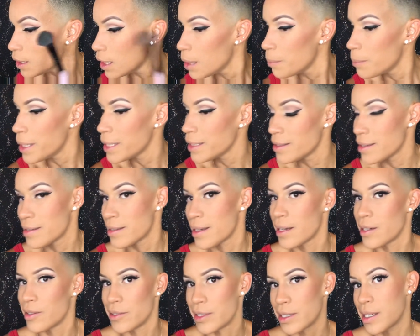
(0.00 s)
I might
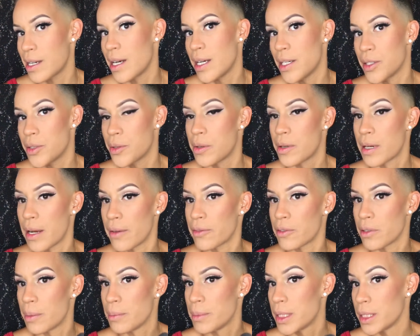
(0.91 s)
decide on a contour
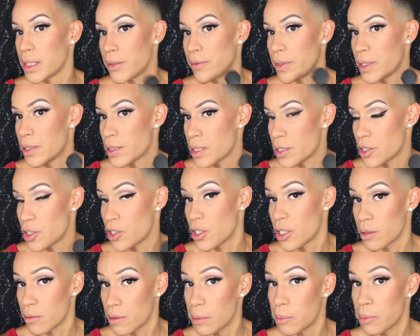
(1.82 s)
after I'm done if this doesn't
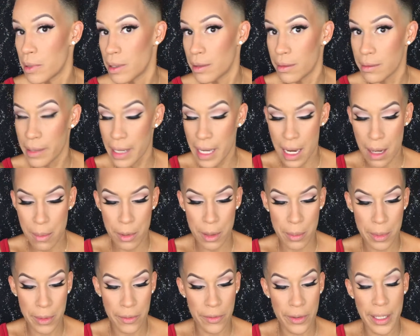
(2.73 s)
show up well on
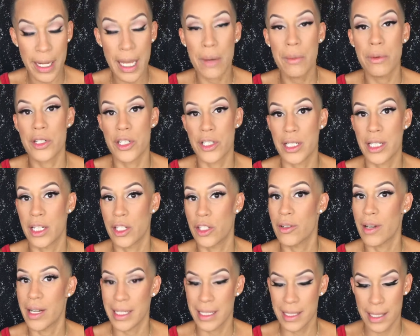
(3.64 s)
camera, but for now we're just going to
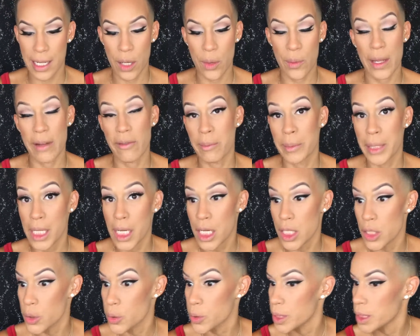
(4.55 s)
try to stay away from the
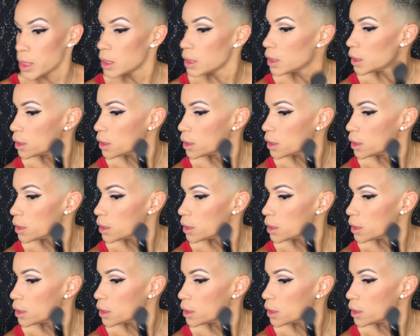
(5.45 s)
contour.